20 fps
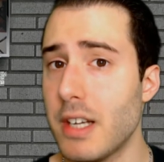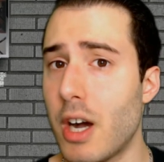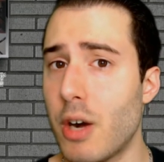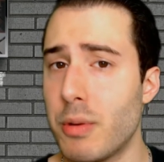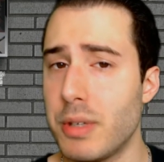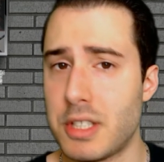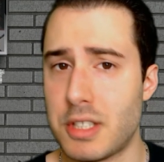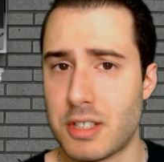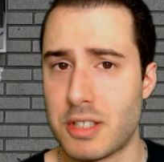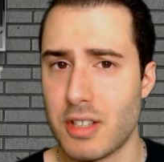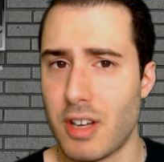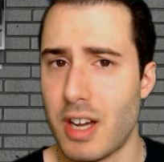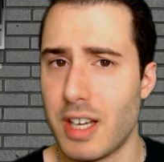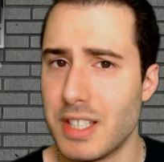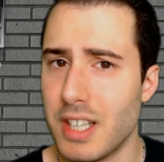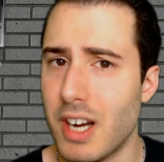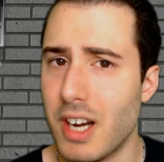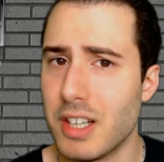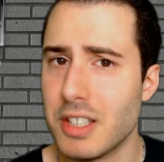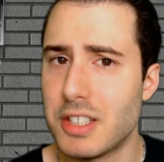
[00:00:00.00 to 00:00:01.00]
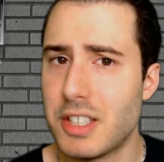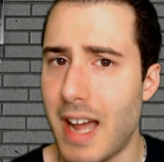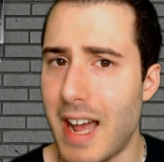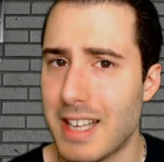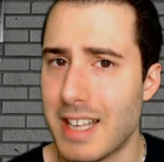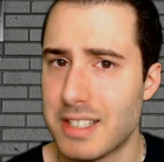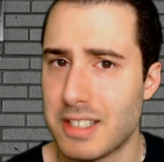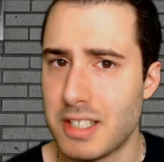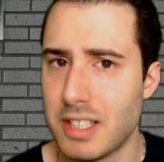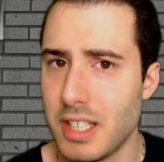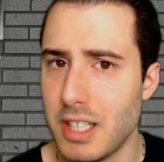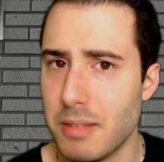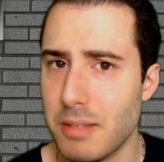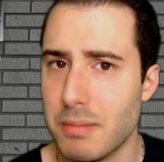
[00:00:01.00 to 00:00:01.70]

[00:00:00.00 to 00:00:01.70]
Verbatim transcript: We just saw a young Jazz team